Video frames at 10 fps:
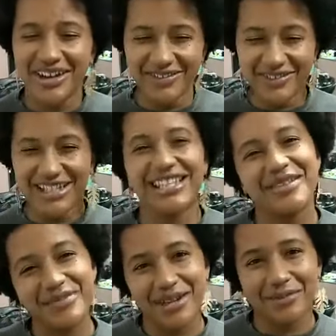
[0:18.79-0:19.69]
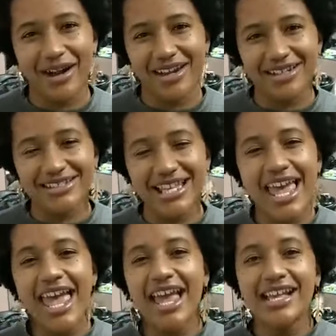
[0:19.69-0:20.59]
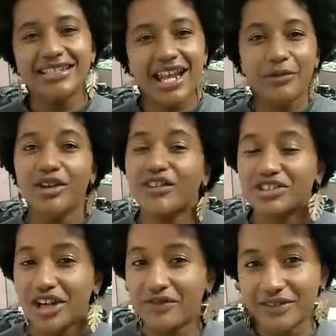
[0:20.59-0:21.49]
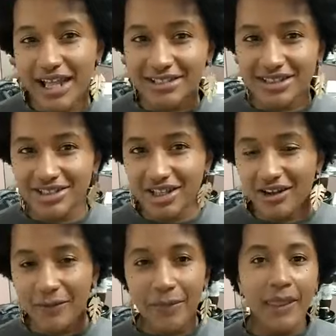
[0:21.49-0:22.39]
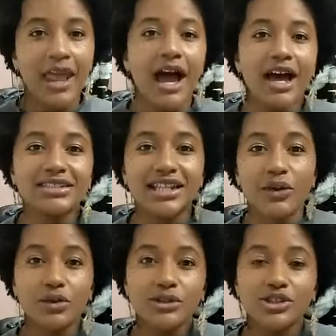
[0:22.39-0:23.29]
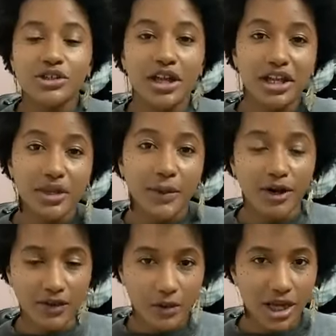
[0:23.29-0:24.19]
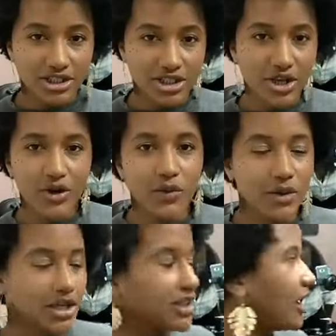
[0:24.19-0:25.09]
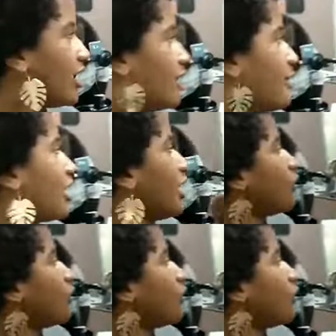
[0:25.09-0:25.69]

with clean beauty products. And today we are featuring our flaxseed gel. Uh, today we'll be showing you how to get the perfect wash and go with um, our